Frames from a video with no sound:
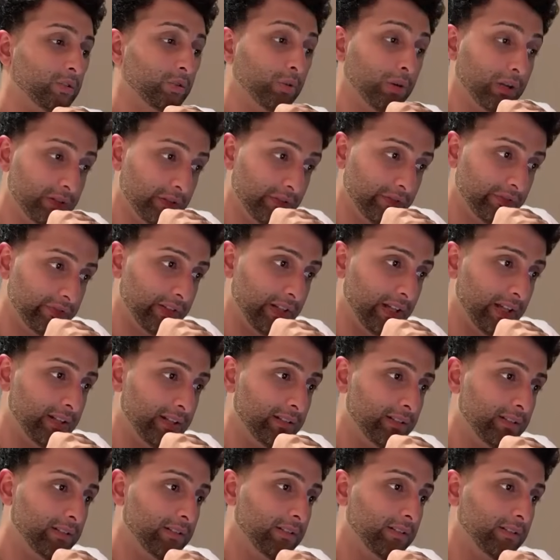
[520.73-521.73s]
out of
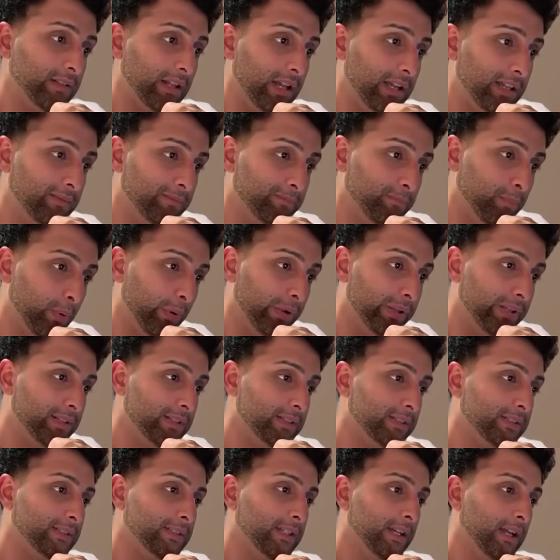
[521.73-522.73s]
10, 9
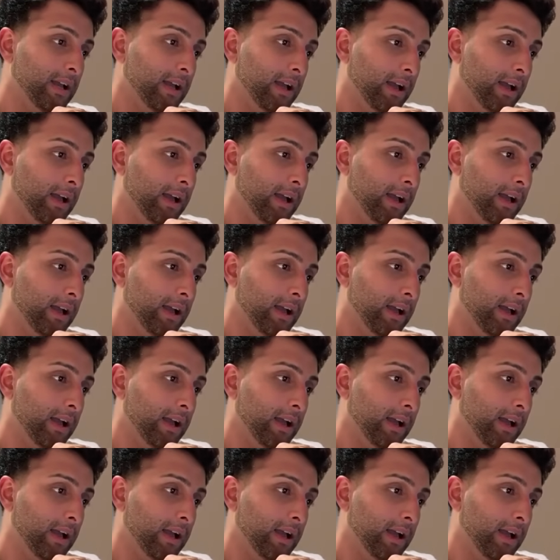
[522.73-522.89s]
points,